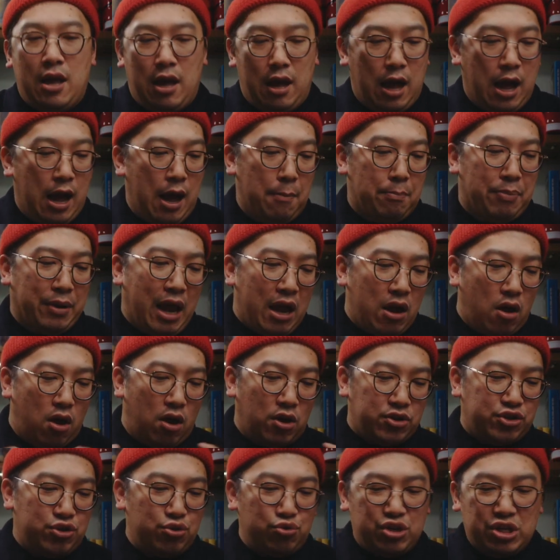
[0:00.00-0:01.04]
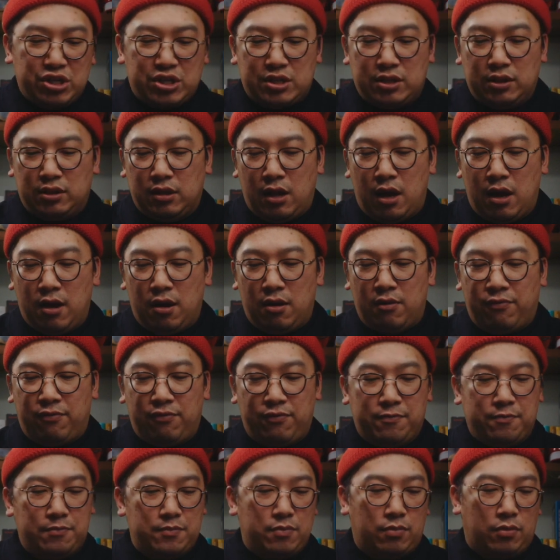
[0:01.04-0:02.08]
uh, but I also just love
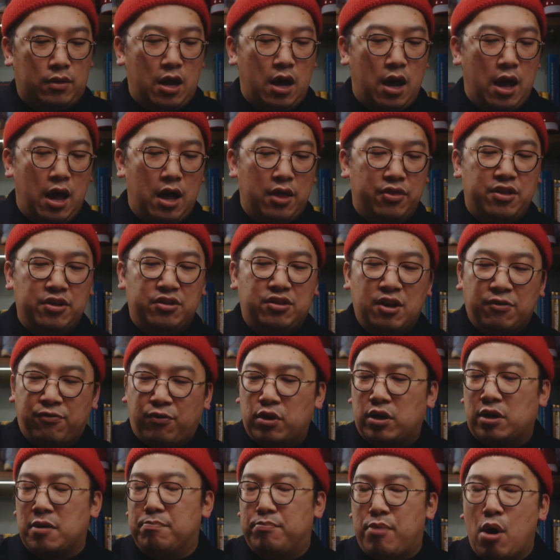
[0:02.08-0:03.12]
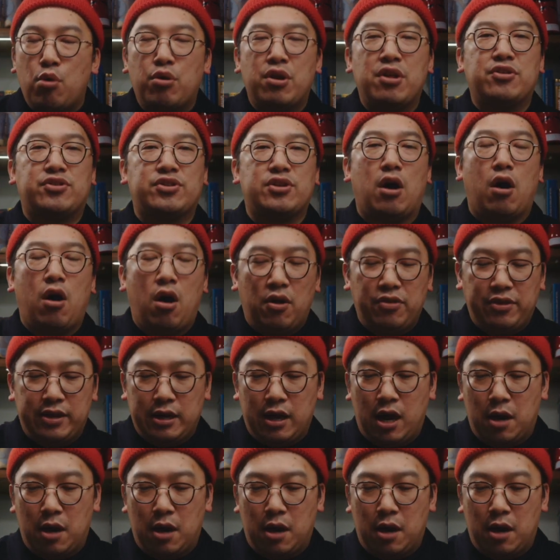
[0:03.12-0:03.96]
uh, the different components on the